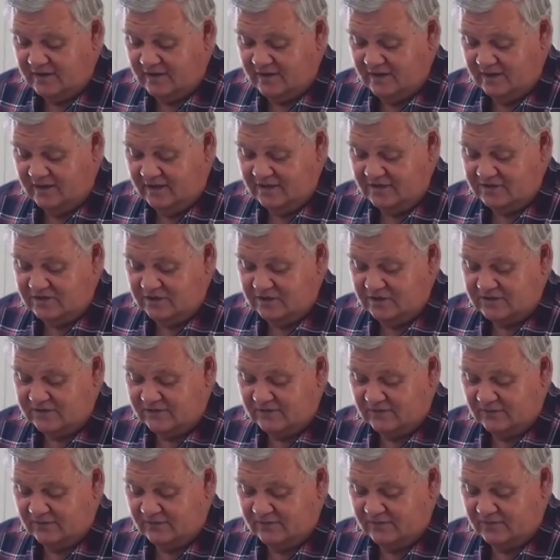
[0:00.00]
and is
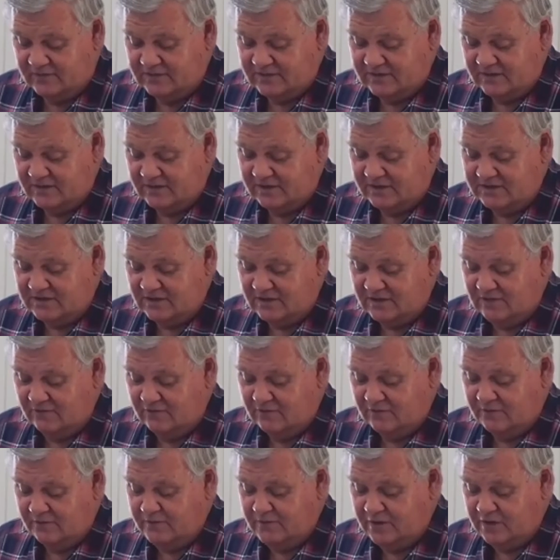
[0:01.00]
useful for teaching,
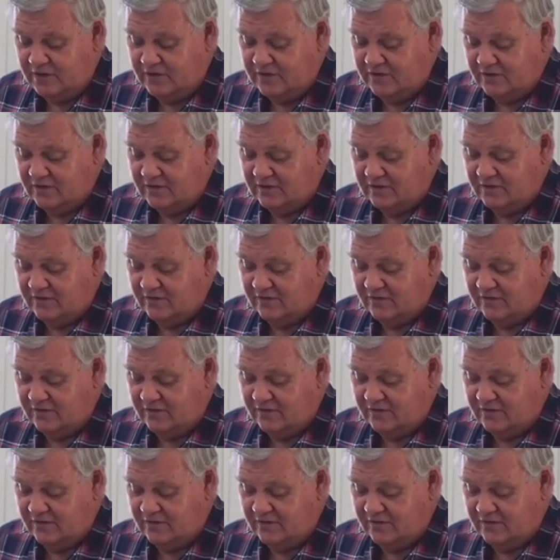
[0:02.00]
rebuking,